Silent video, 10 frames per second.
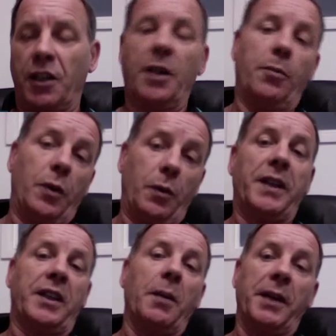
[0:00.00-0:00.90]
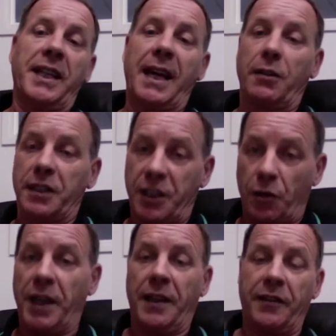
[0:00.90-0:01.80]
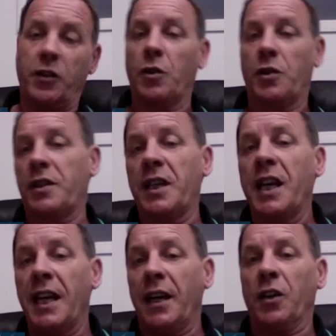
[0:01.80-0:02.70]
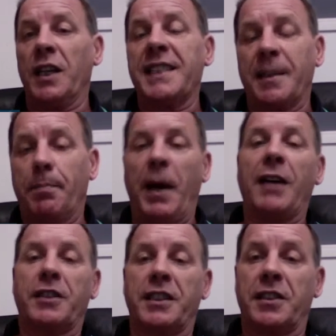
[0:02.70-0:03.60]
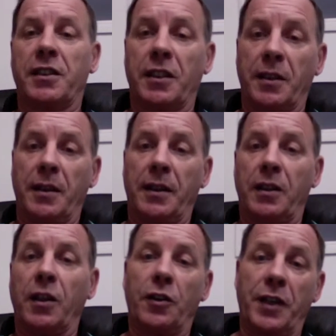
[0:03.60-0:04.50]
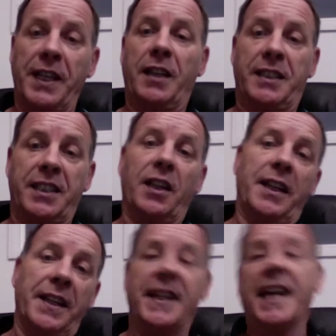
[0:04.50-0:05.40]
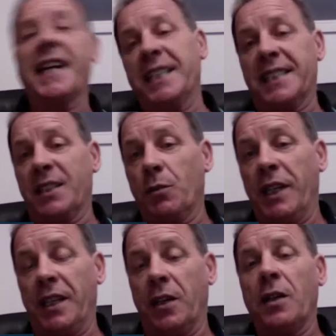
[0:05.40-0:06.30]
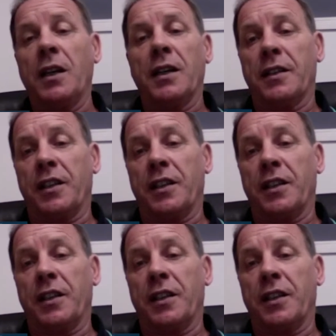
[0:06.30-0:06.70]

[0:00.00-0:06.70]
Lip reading: with coming down straight, of course, unless it bounces on the concrete outside and then hits the window, the